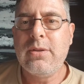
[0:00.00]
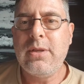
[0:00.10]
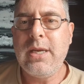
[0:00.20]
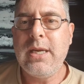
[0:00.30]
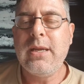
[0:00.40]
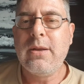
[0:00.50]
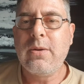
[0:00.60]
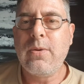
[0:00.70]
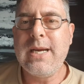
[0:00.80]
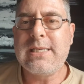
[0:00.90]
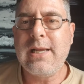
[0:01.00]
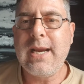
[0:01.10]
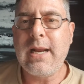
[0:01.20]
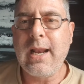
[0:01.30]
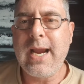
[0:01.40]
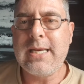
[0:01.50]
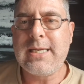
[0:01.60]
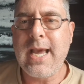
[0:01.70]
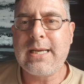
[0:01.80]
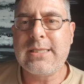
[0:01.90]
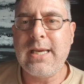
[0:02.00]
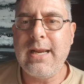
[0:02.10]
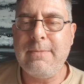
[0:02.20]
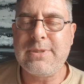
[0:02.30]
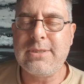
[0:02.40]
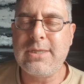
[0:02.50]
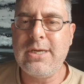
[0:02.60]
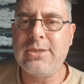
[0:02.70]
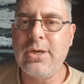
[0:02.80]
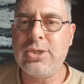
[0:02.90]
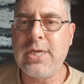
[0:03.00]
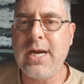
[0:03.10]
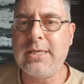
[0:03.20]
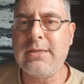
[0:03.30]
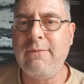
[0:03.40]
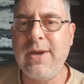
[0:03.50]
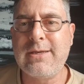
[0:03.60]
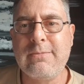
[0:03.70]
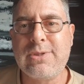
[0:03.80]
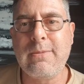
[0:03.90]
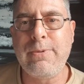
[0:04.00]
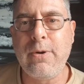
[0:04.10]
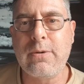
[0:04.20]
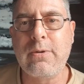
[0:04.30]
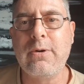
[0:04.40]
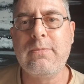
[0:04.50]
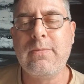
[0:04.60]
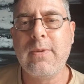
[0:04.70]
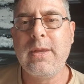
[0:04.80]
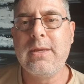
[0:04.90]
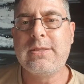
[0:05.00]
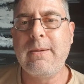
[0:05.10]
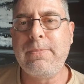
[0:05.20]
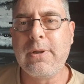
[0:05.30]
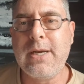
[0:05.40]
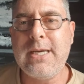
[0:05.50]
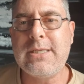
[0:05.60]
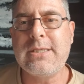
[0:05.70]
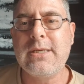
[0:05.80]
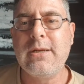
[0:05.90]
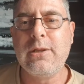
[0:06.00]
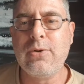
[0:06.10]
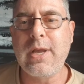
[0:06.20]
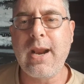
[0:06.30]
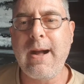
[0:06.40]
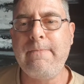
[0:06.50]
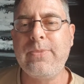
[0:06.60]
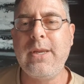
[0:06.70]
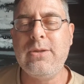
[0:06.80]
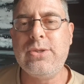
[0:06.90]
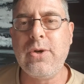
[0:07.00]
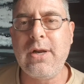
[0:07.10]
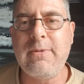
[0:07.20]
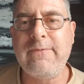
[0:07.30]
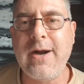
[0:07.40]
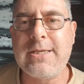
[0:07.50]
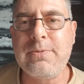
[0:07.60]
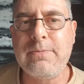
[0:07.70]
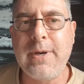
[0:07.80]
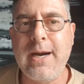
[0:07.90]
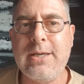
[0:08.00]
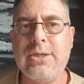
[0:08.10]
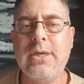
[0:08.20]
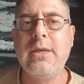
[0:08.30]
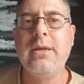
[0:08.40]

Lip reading: the Queensland Land Tax and Absentee Surcharge Victim Support Group. So please look it up and join my Facebook page.